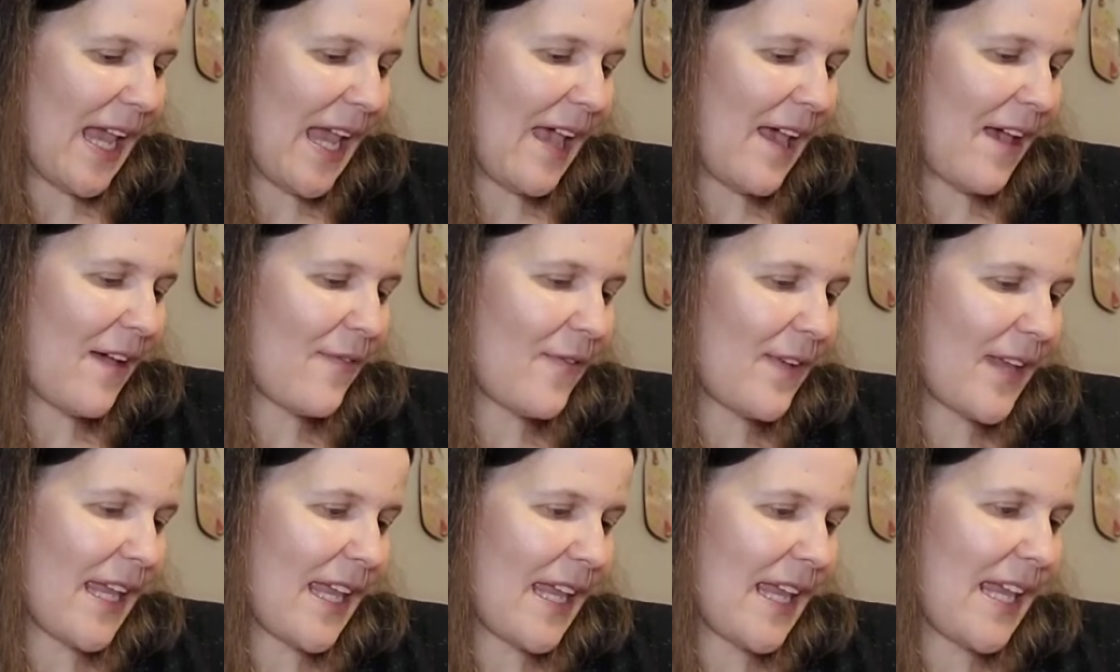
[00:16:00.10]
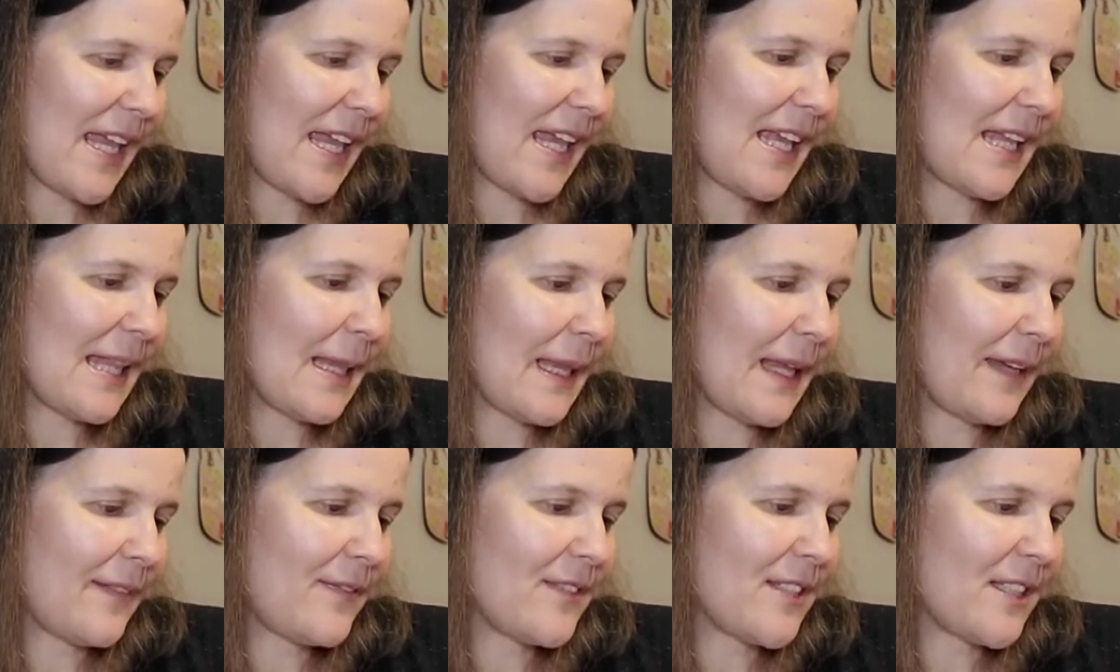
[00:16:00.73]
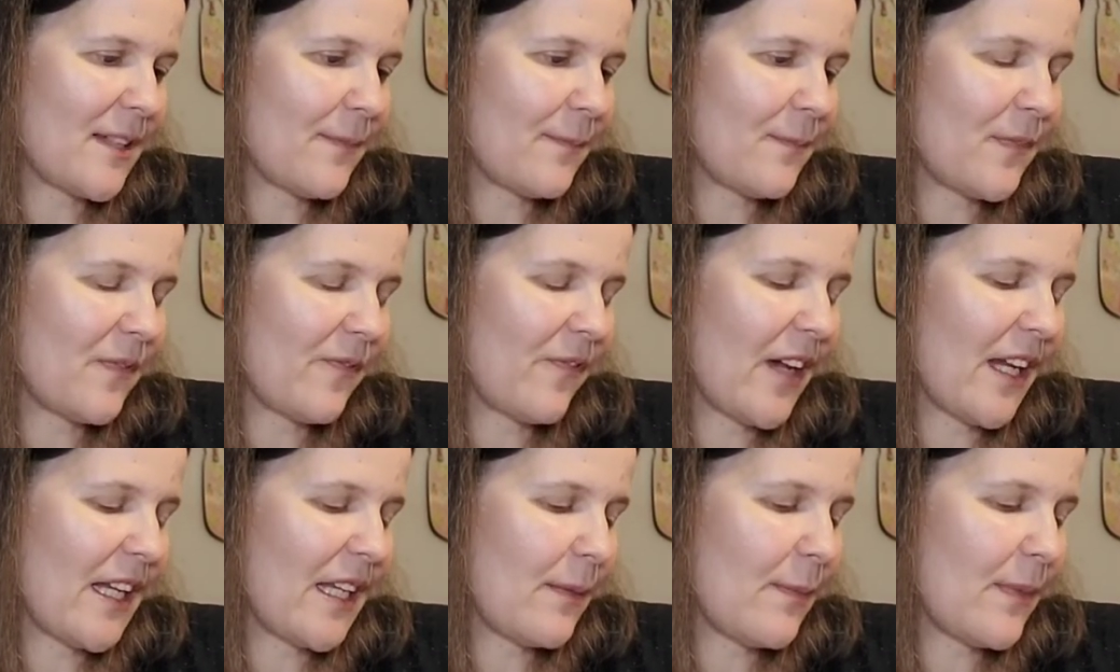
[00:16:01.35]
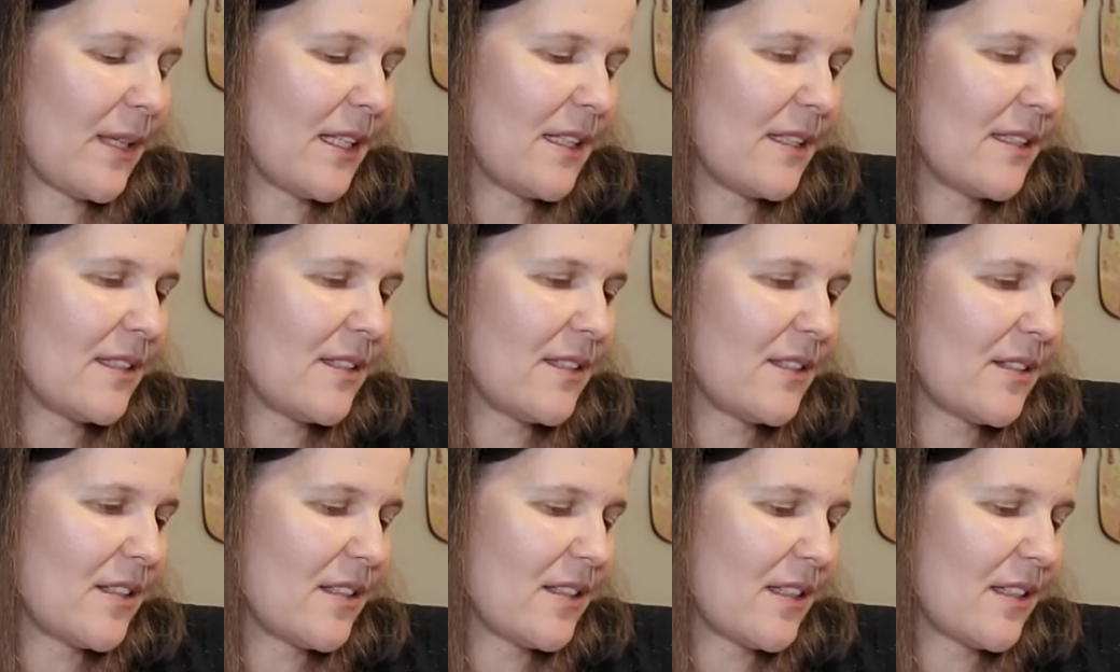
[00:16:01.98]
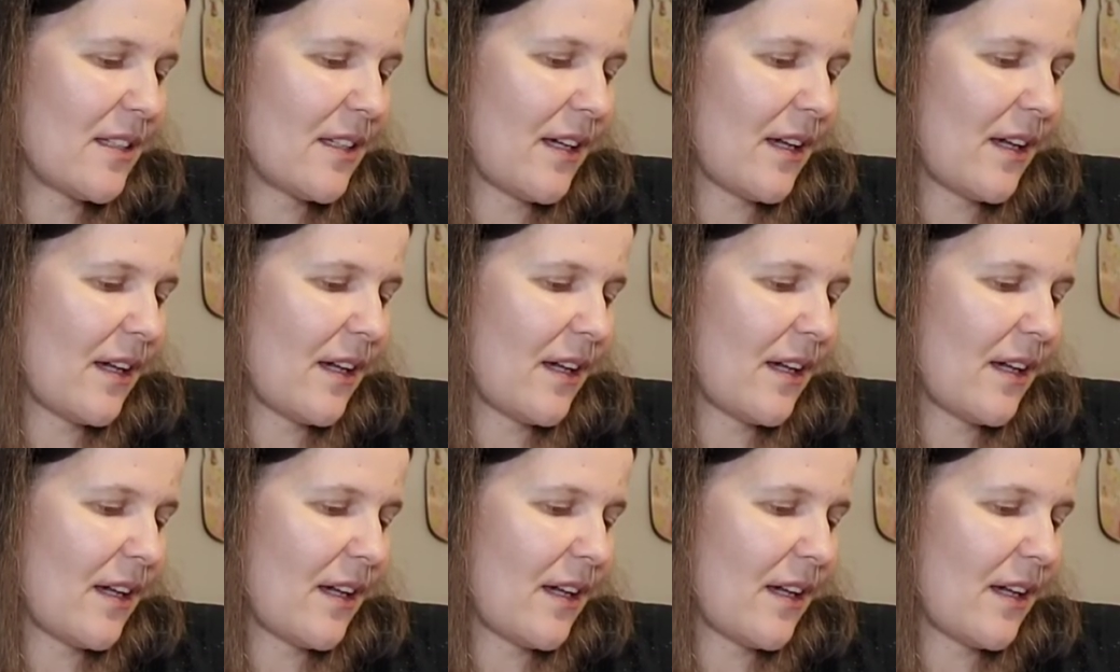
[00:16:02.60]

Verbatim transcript: have a Life Sip Vitamins